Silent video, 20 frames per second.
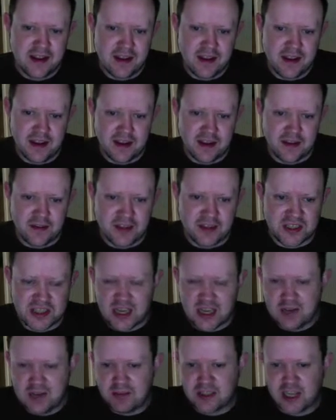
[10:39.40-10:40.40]
Yeah. And at the
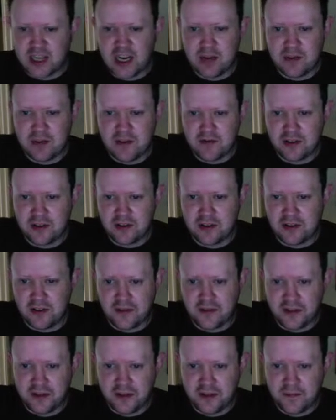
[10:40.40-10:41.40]
same time, you've got
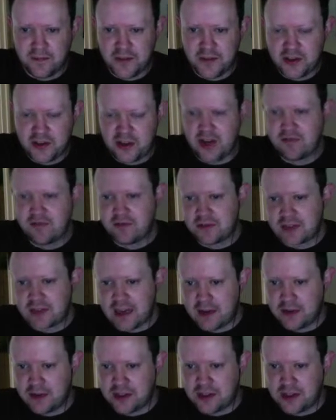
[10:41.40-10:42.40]
the, the general
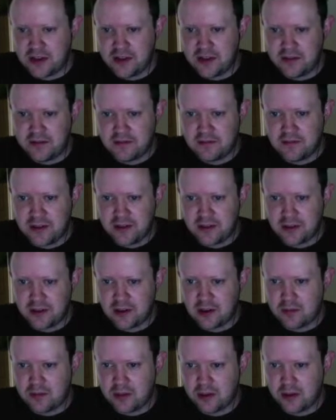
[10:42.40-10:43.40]
downturn in the
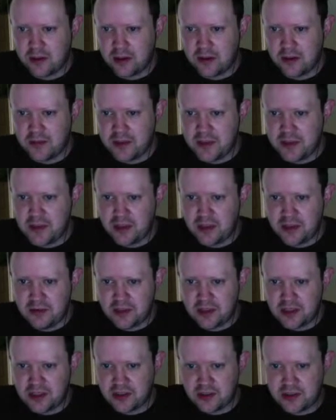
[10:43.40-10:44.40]
global economy due
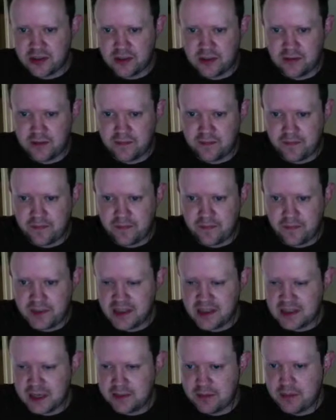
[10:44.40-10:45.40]
to the
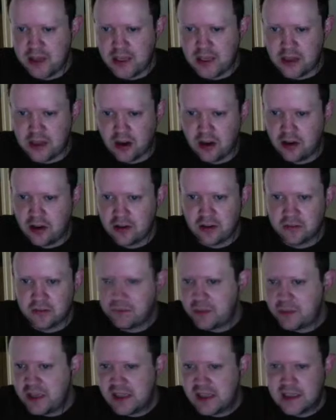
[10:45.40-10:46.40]
things like peak oil and
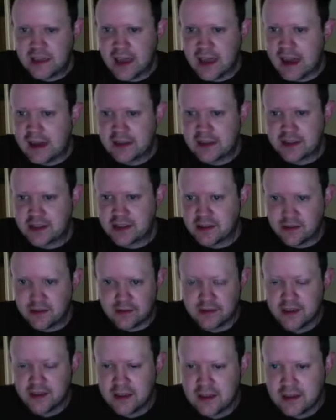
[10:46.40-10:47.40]
peak gas
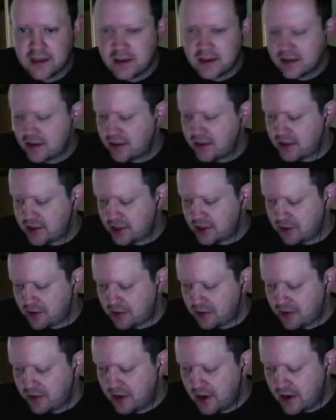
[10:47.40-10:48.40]
and, and so
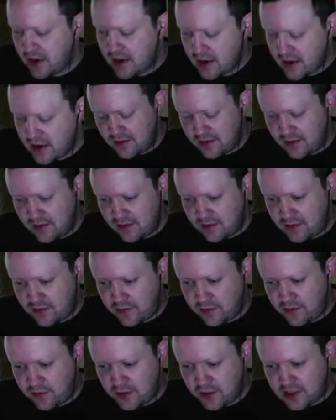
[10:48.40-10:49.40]
on.
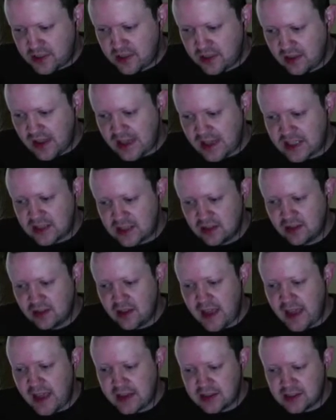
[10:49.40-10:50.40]
There's less and
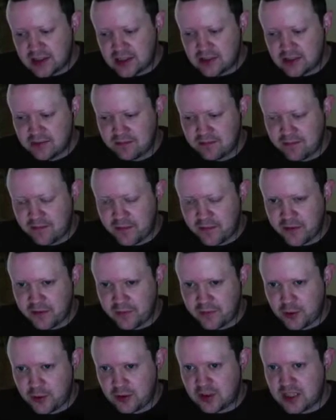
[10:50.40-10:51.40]
less
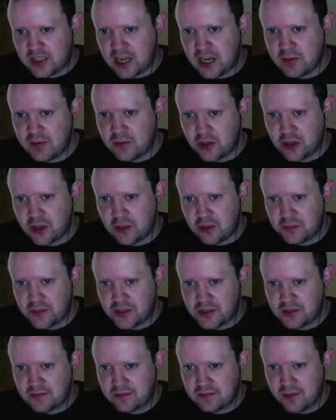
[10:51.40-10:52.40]
full time
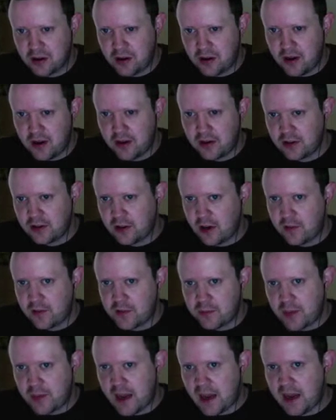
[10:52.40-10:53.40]
jobs, and a lot of
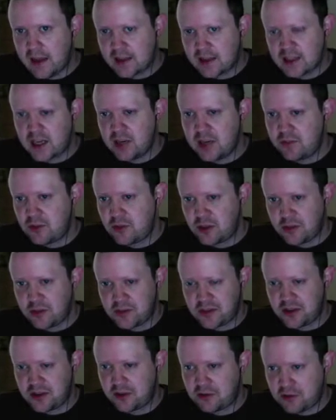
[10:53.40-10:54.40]
the part time jobs
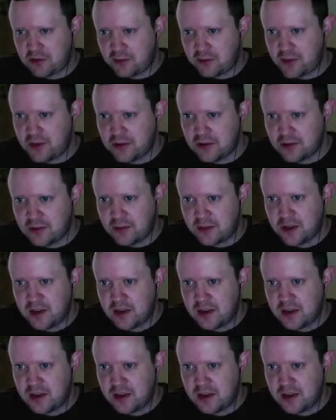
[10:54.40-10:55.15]
that are cropping up